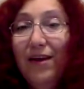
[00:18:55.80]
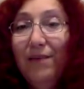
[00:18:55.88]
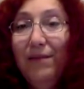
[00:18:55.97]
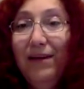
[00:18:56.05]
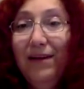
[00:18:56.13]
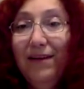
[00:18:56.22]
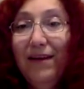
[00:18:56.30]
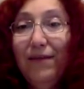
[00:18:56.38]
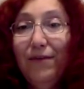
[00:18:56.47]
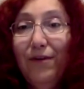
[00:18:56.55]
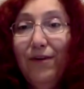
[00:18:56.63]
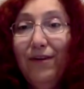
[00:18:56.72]
because,
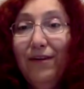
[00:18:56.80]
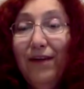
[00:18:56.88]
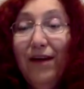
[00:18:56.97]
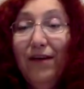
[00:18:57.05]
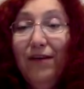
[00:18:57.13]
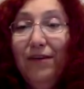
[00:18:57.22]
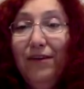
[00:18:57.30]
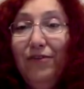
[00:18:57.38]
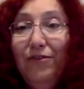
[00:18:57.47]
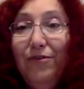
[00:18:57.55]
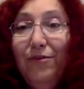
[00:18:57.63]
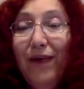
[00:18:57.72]
after all, not only
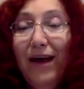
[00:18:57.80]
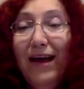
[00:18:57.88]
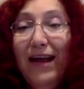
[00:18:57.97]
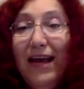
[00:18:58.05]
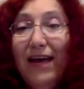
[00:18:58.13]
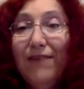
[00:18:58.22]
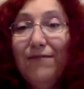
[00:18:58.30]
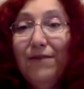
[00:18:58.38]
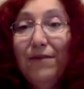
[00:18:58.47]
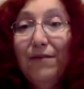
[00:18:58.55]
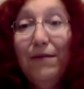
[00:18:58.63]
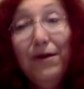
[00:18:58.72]
do I have
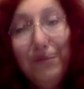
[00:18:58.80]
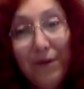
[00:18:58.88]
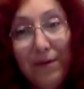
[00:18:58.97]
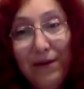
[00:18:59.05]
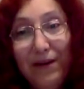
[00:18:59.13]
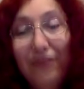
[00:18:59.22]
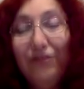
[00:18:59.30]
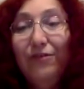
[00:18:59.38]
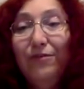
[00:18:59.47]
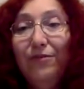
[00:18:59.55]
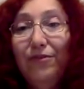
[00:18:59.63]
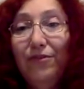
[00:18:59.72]
uh, my own
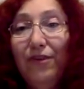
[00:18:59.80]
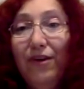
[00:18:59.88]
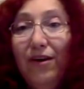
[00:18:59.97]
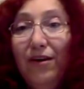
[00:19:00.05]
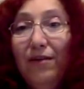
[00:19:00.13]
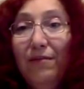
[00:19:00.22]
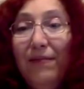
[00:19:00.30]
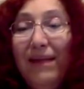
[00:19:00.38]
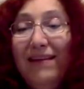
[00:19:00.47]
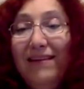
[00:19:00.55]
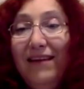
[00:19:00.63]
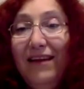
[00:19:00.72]
reputation to uh,
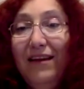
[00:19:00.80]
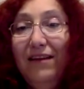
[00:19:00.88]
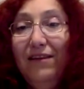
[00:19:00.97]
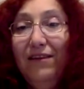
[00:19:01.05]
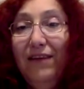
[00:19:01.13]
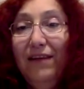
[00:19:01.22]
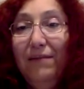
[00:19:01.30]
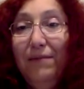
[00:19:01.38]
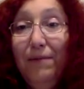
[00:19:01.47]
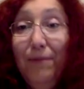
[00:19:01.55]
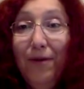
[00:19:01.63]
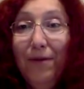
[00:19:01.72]
maintain, is that
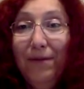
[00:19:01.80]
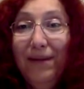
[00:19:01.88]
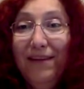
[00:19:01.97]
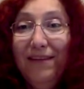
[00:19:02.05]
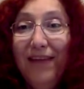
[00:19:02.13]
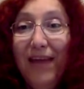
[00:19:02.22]
people want to play this